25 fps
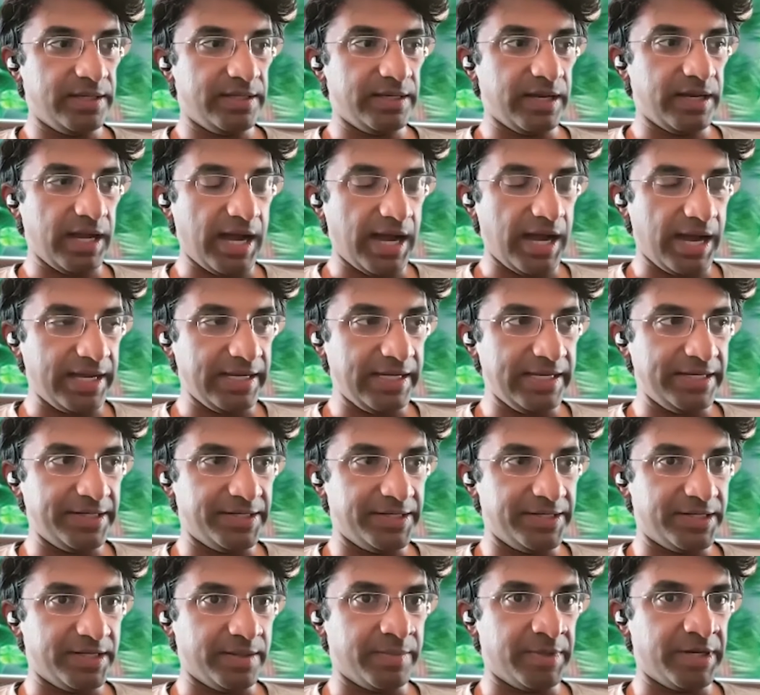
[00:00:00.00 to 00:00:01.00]
highly
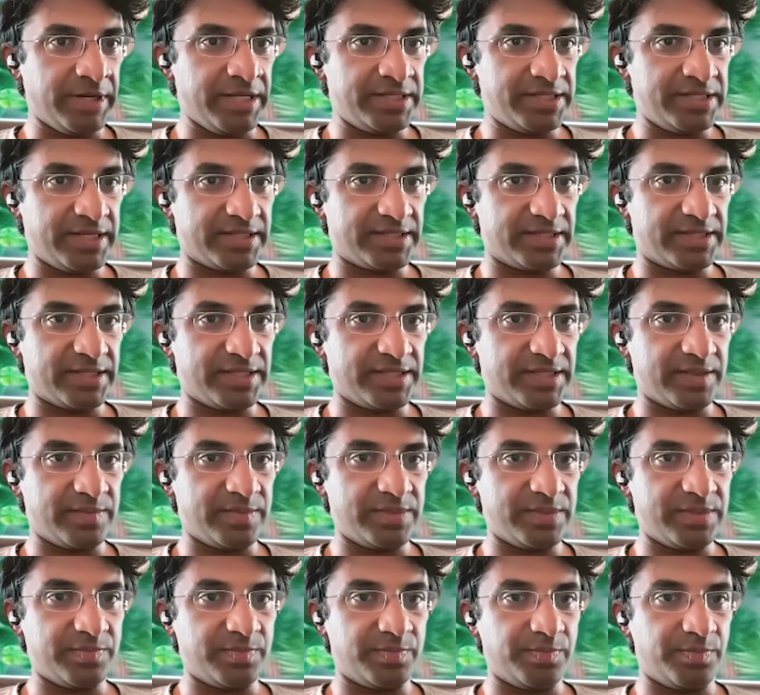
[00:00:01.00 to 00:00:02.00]
deterministic
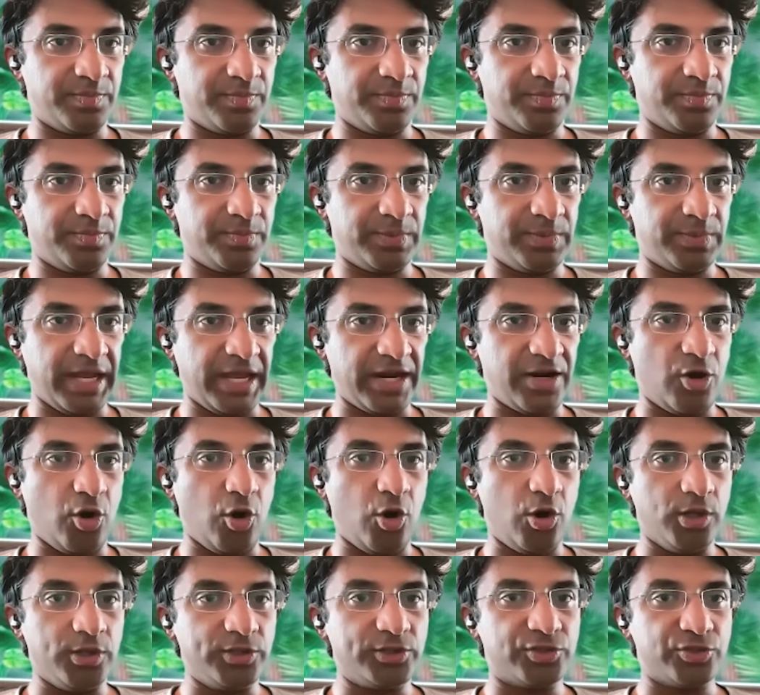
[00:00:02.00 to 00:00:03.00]
systems can
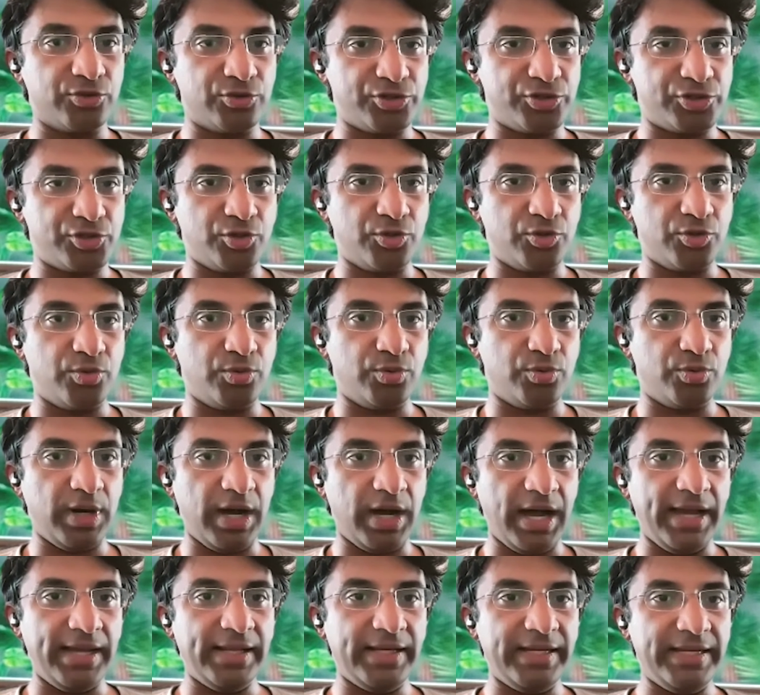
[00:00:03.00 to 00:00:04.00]
also show
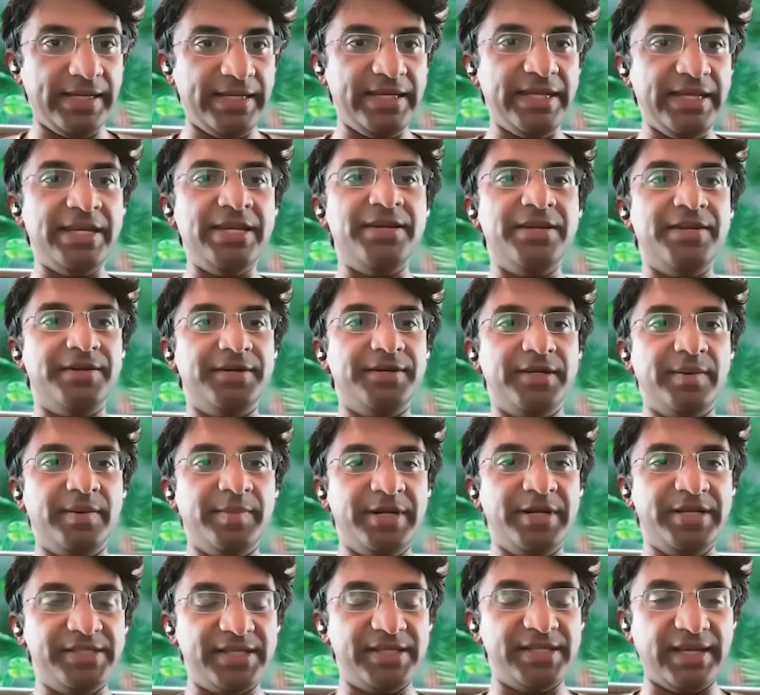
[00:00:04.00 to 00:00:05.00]
highly
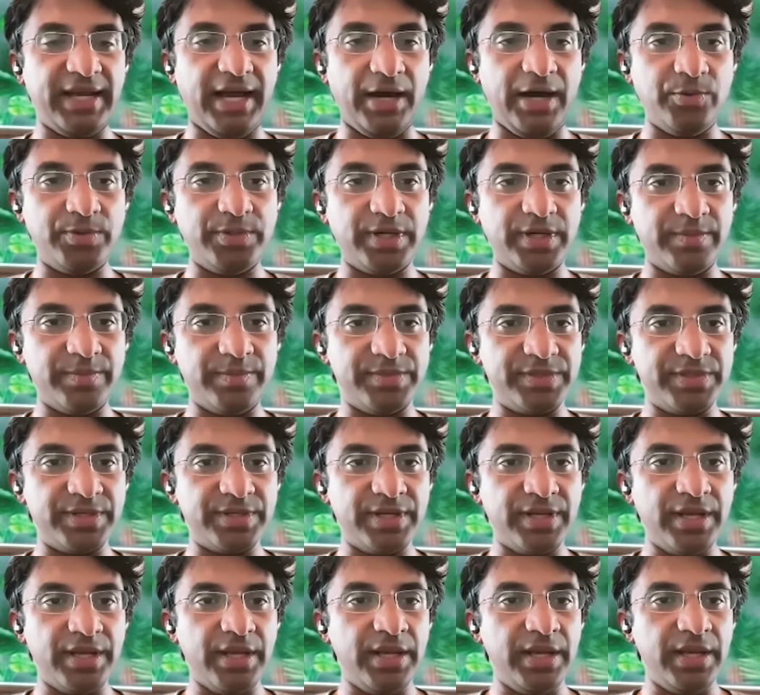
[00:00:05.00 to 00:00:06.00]
indeterministic outcomes.
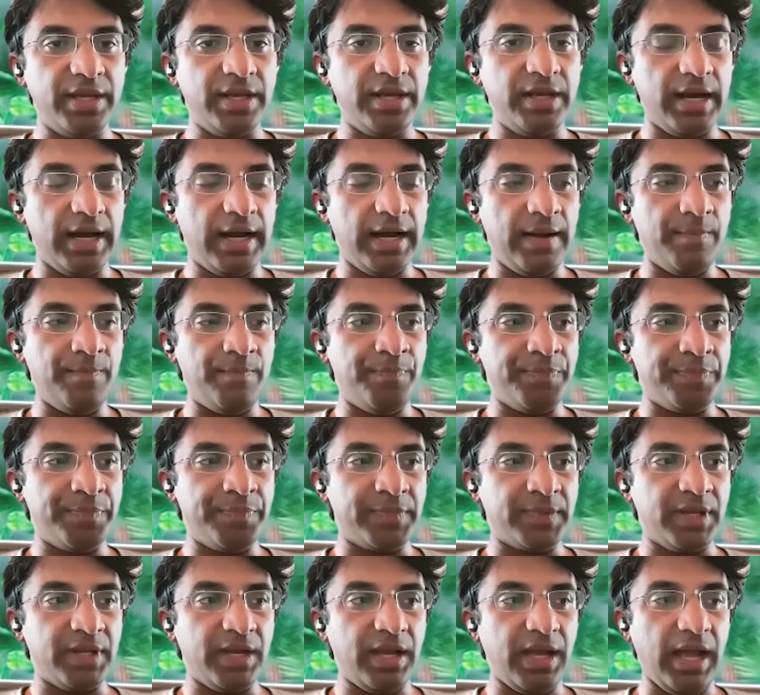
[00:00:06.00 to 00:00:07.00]

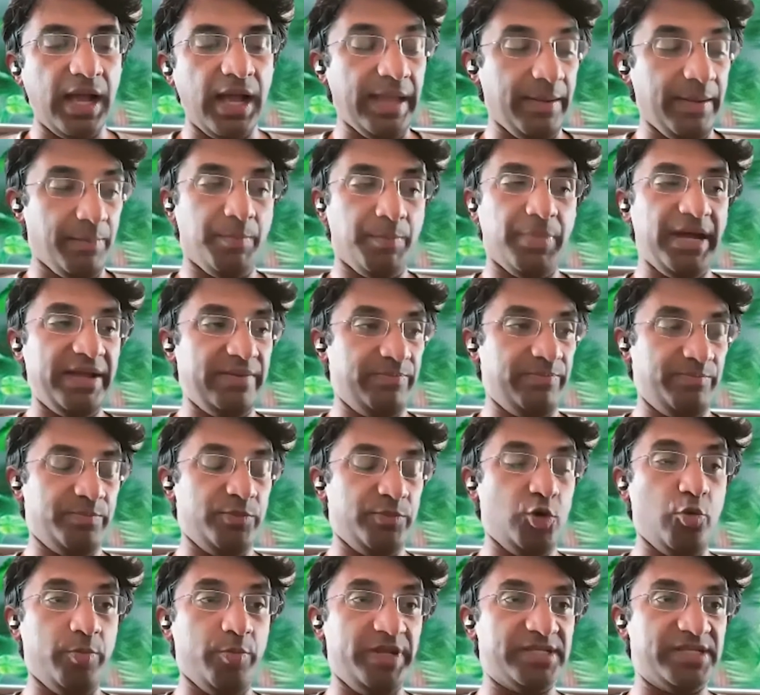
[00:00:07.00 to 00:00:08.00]
I am by
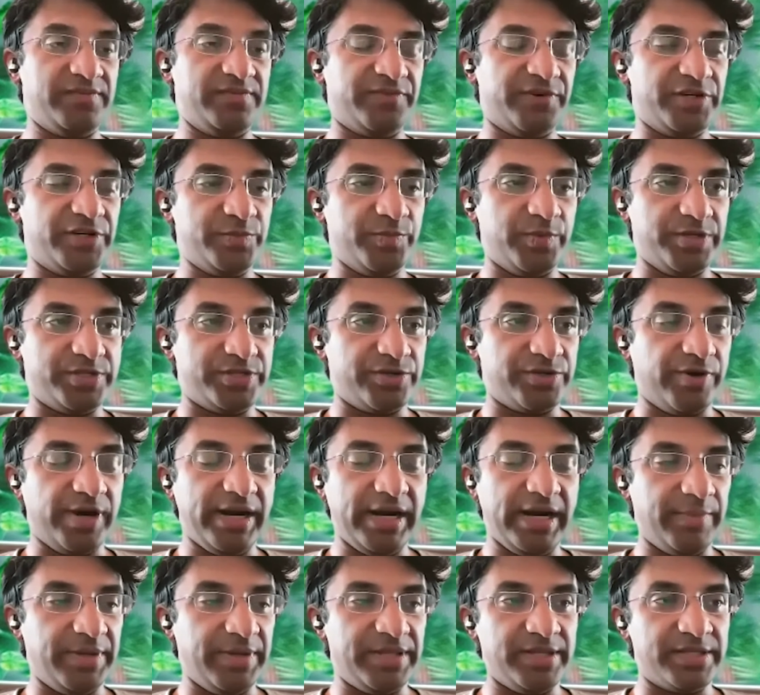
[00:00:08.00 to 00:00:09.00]
no means the first person, right?
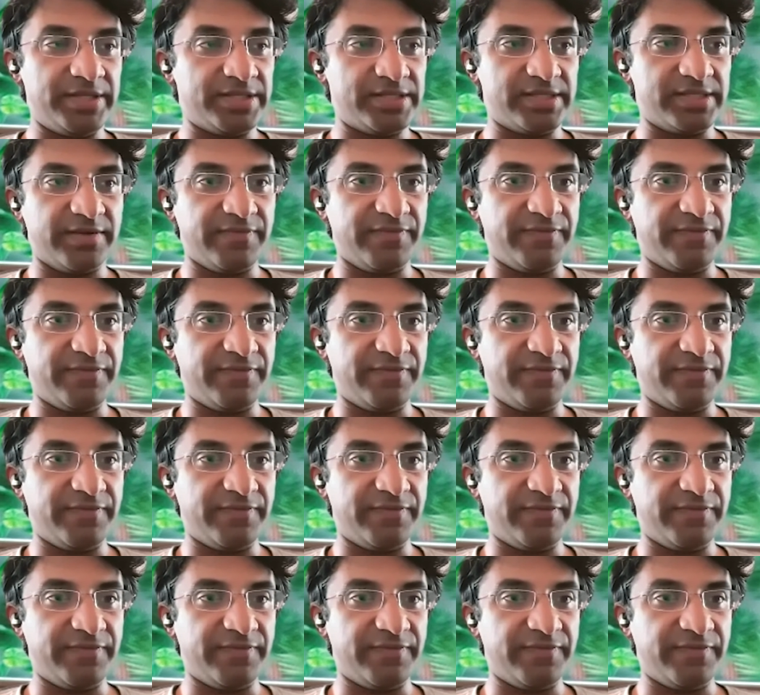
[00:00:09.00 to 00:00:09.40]
I mean, this is